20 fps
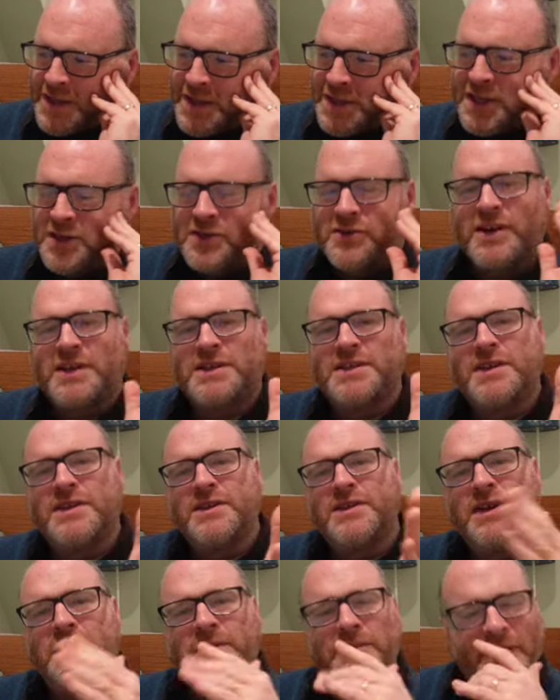this
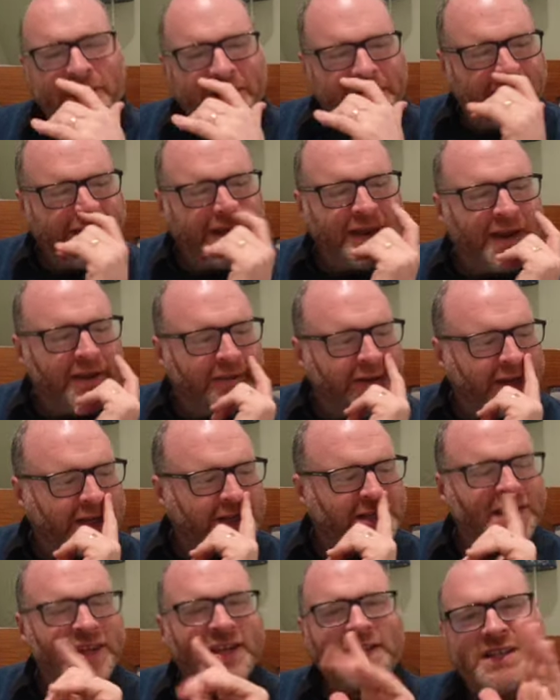interesting thing where,
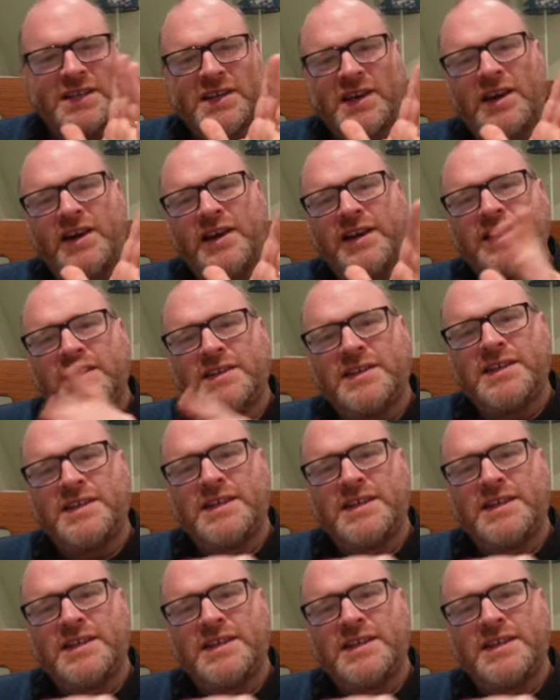each of these tyres